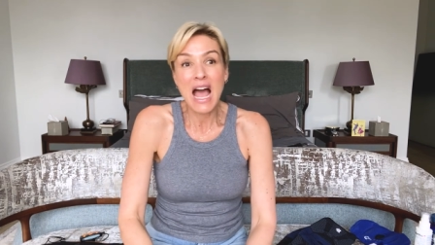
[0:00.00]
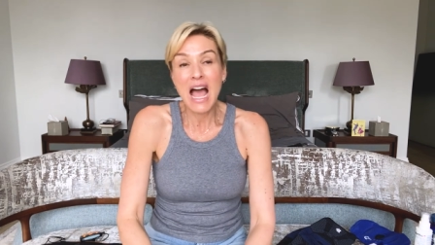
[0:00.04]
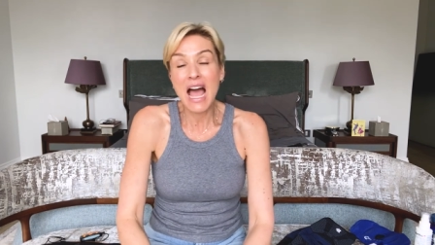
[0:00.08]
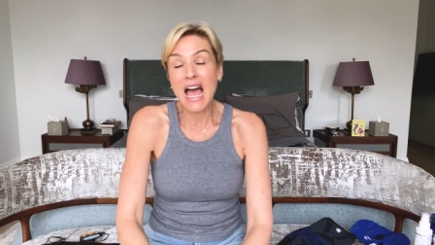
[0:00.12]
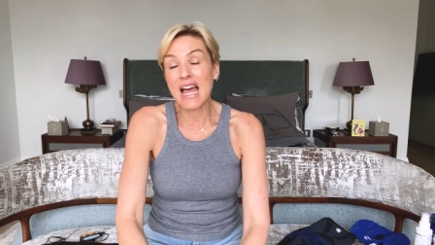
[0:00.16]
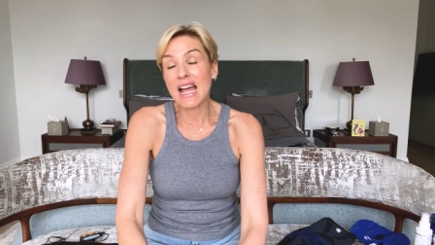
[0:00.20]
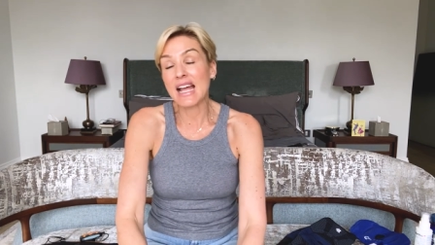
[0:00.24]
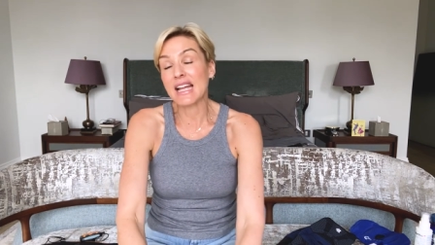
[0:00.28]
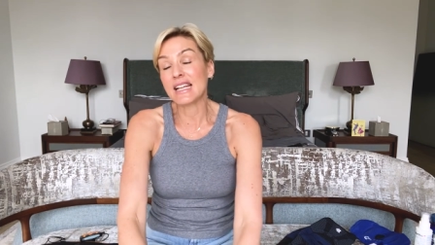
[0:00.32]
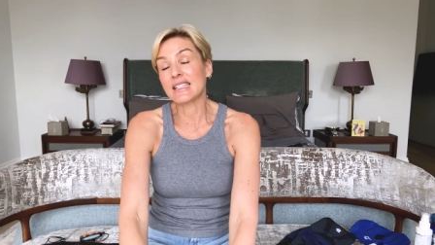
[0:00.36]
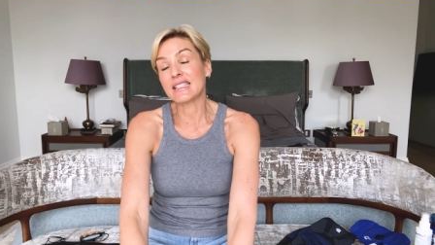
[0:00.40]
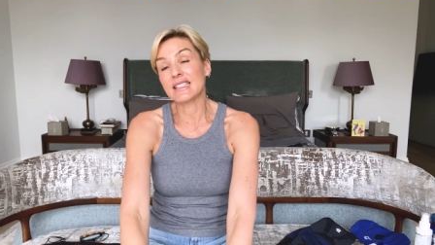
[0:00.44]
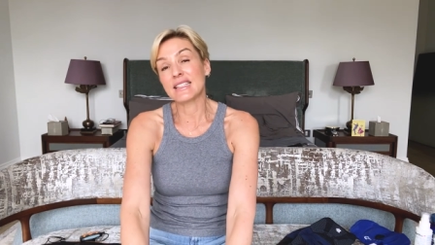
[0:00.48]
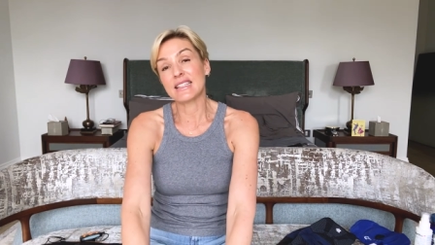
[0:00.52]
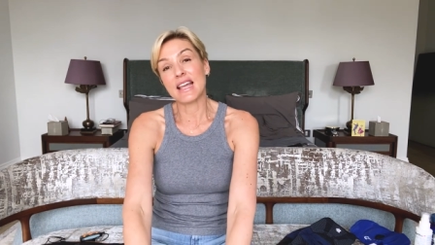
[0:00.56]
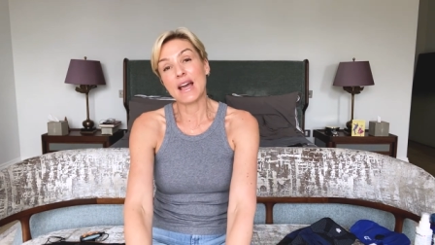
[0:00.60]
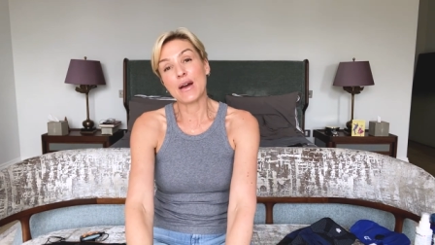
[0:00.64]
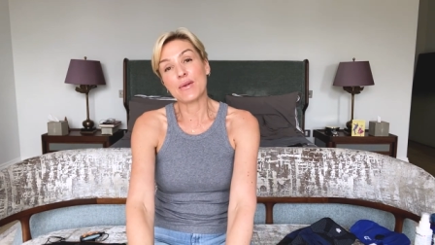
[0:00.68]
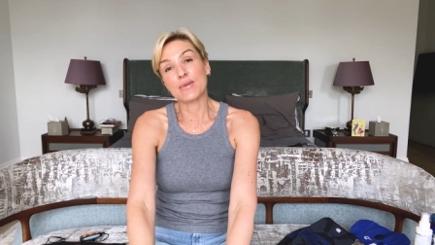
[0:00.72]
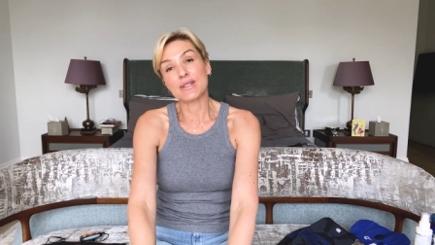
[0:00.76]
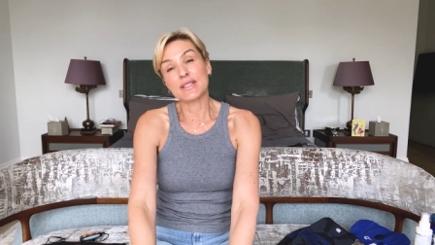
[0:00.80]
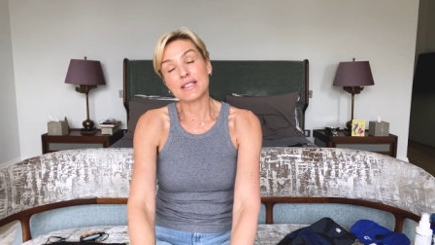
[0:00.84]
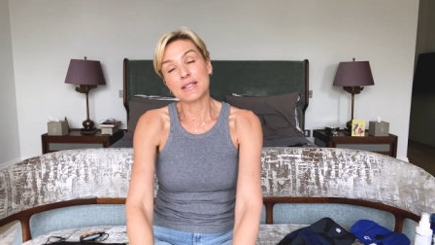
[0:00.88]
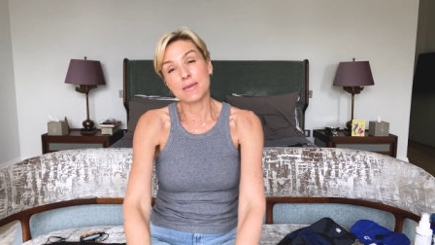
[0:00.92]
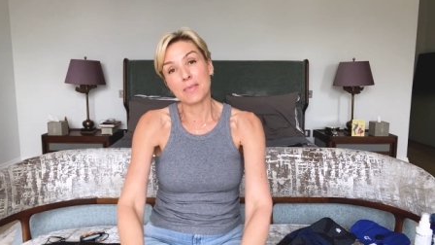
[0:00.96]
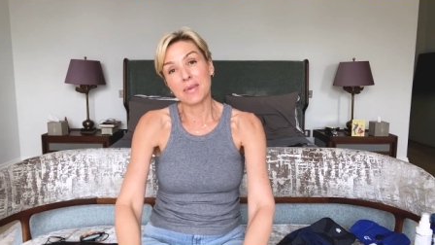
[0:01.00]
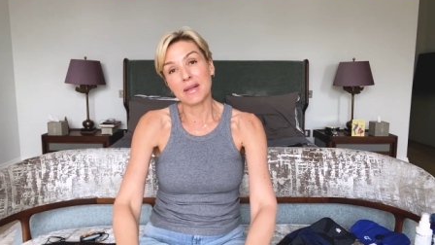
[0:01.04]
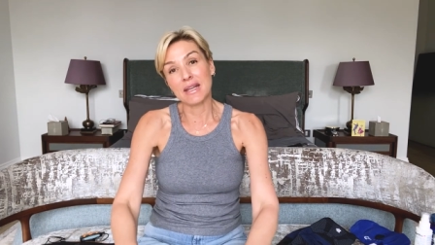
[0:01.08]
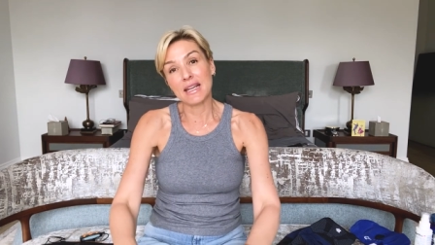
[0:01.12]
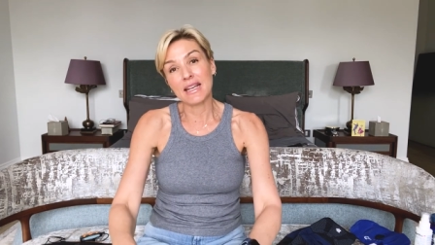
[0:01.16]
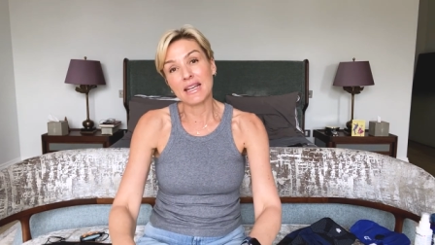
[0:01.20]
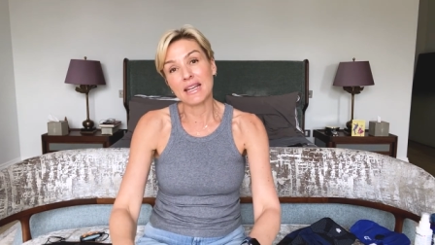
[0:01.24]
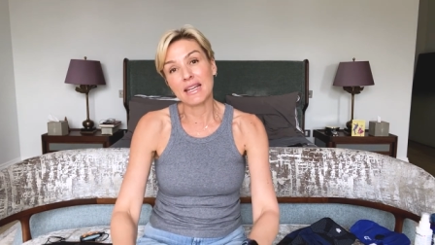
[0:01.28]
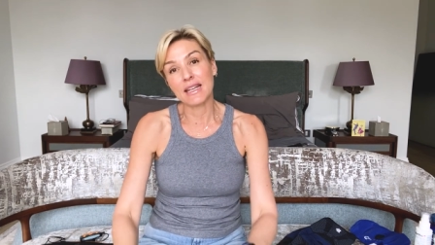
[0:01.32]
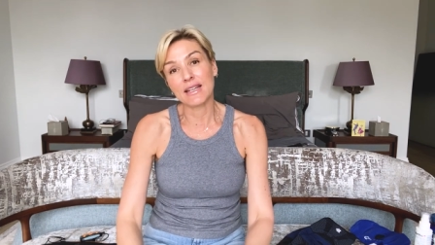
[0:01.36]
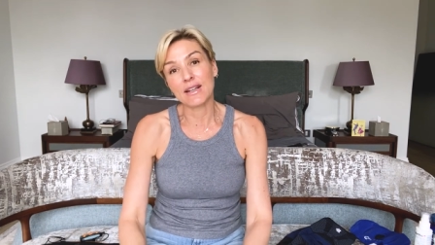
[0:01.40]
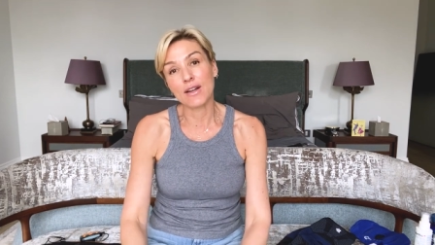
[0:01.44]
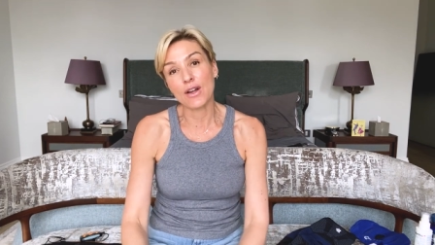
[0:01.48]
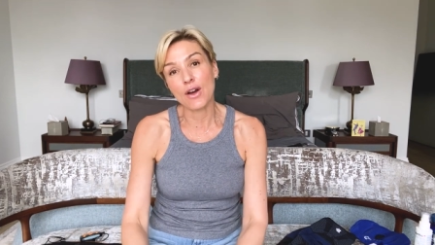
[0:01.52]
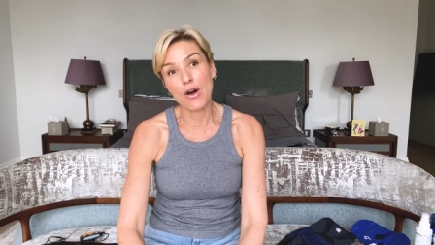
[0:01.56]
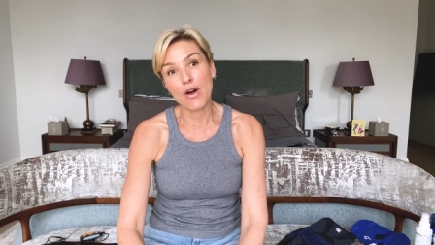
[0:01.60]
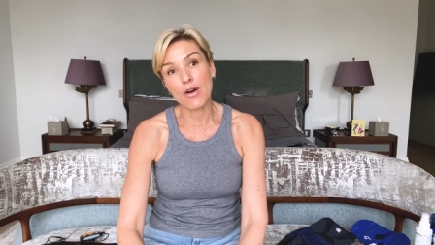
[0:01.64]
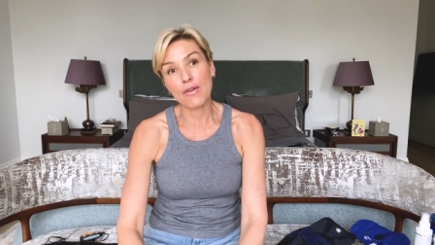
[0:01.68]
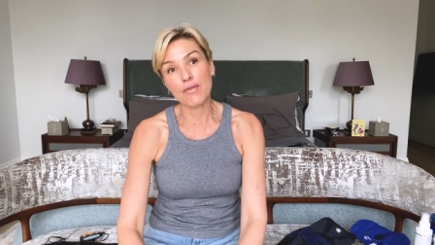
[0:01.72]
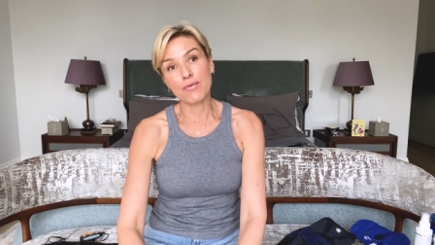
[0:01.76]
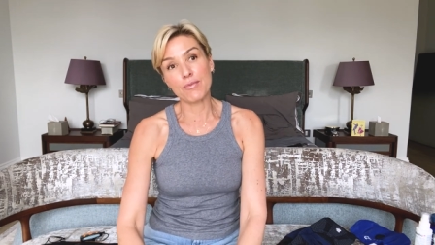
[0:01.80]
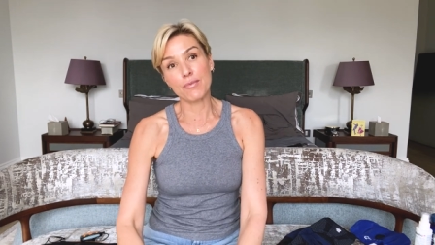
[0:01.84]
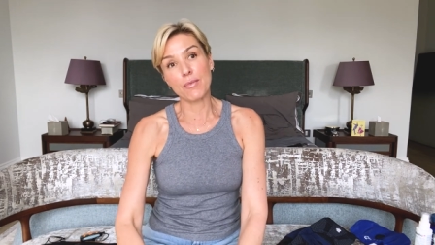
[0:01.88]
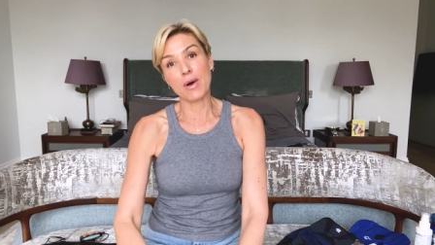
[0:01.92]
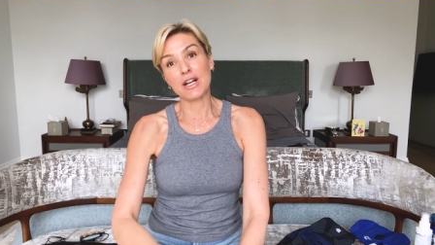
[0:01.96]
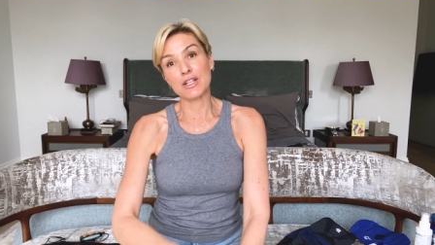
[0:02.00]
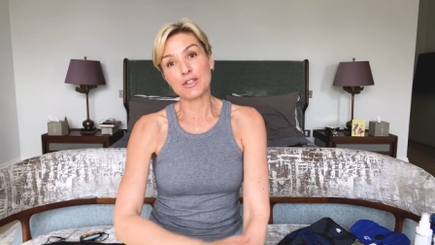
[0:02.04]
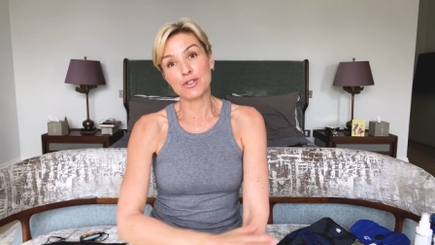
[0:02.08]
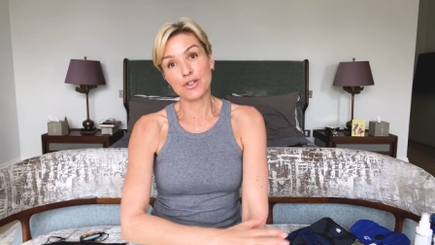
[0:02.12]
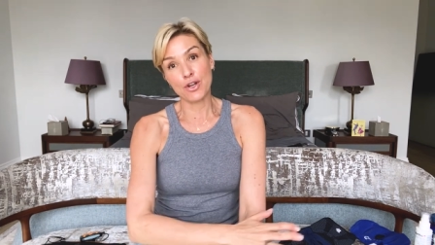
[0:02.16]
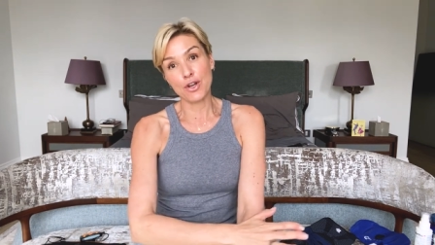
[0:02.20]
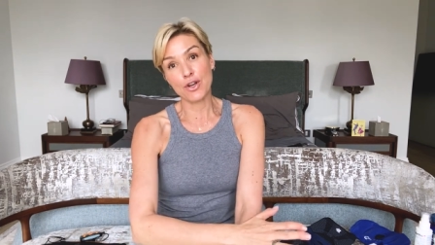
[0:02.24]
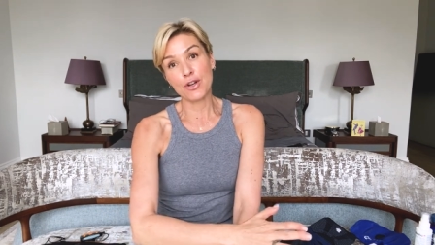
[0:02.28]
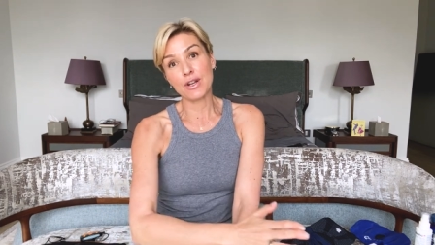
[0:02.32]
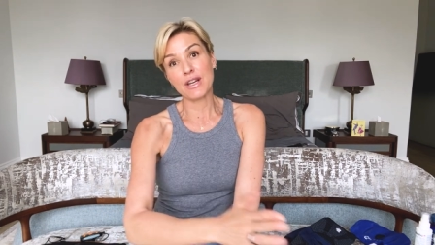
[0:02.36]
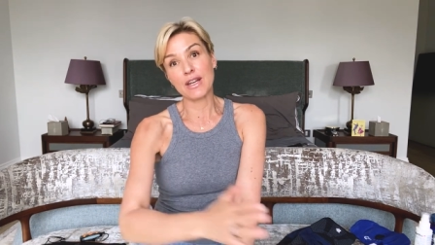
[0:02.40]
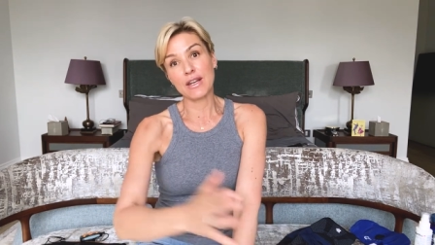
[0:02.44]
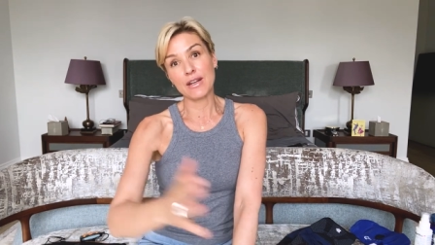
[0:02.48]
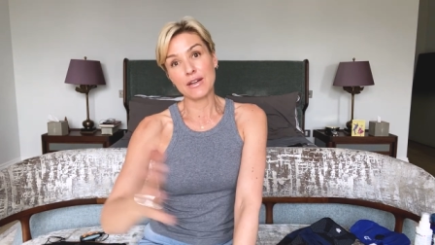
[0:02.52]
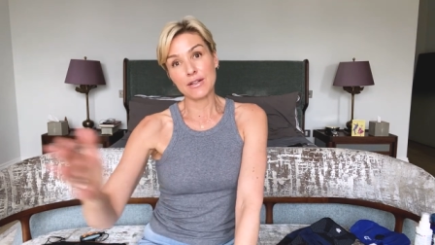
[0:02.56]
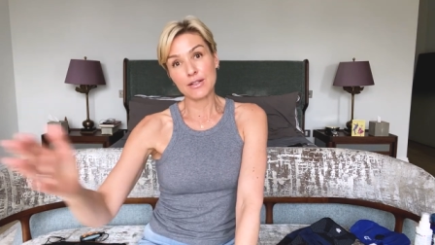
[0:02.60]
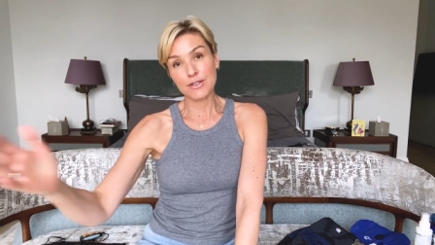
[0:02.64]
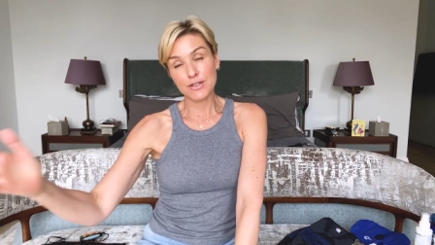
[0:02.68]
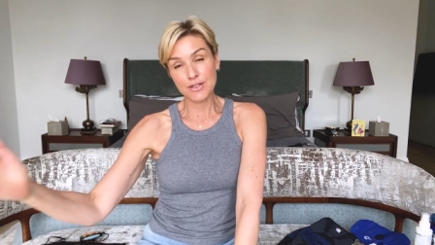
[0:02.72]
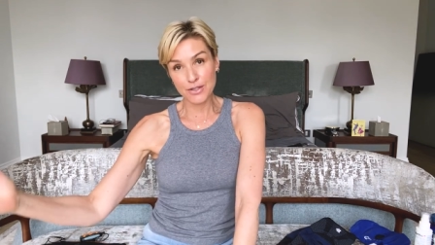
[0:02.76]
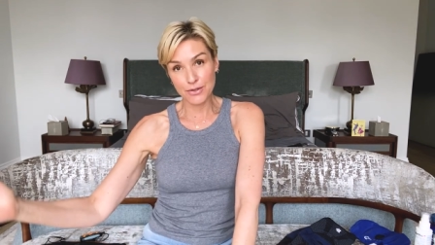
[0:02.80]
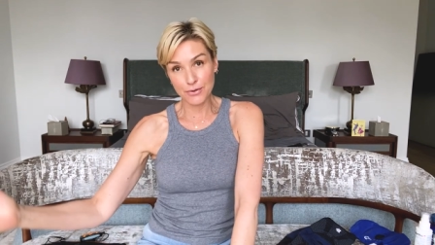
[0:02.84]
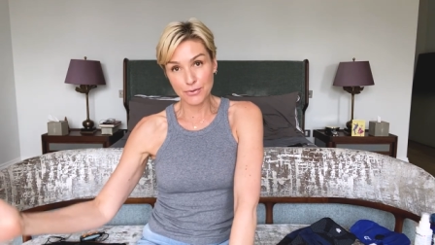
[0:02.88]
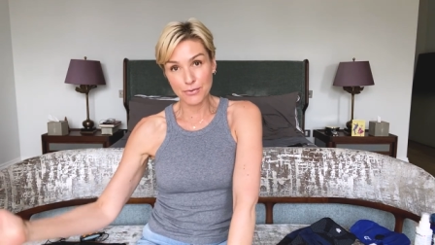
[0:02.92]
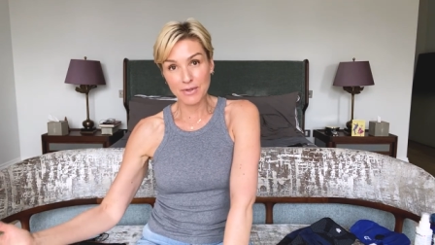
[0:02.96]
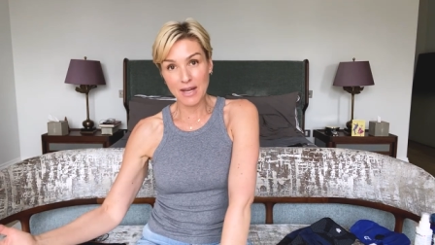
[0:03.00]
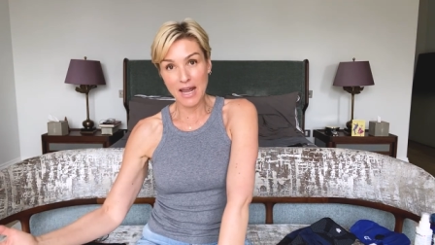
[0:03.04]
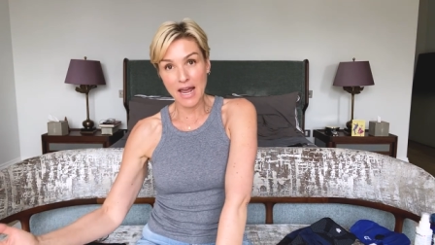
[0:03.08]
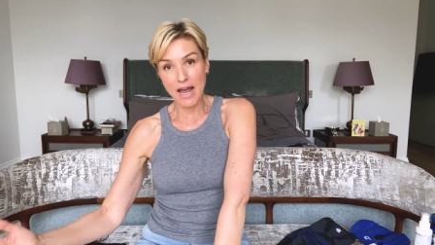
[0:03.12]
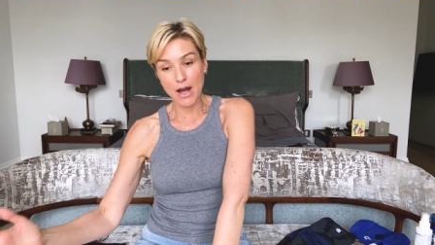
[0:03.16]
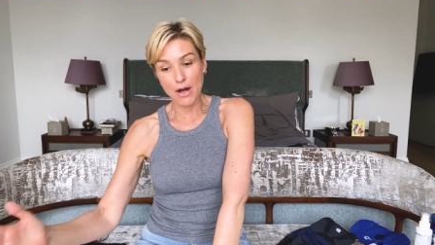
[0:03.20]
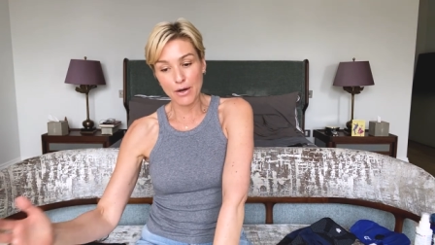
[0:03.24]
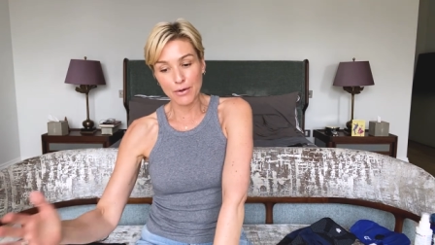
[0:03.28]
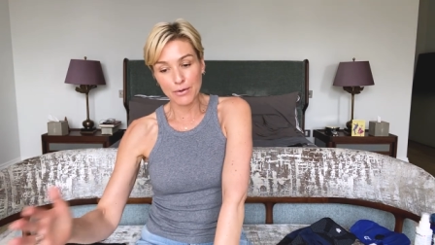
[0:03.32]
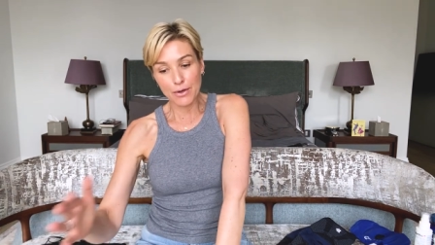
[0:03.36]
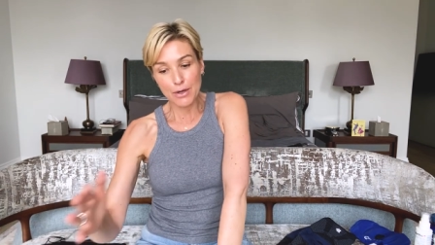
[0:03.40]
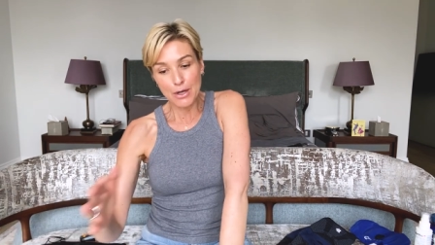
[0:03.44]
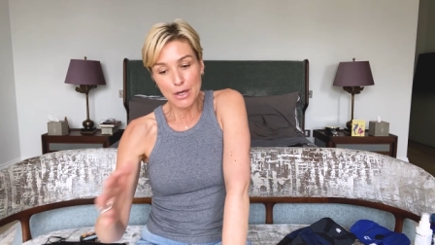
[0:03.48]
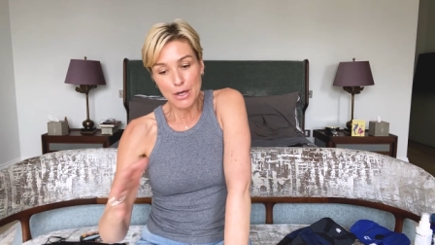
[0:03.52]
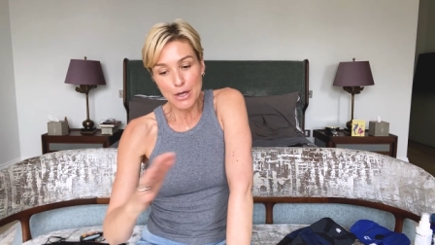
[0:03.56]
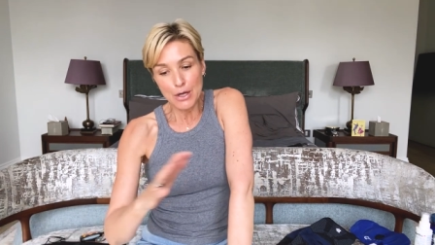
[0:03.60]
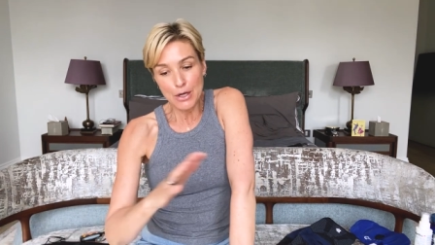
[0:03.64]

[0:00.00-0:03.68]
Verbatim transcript: And that was the beginning of my journey till now.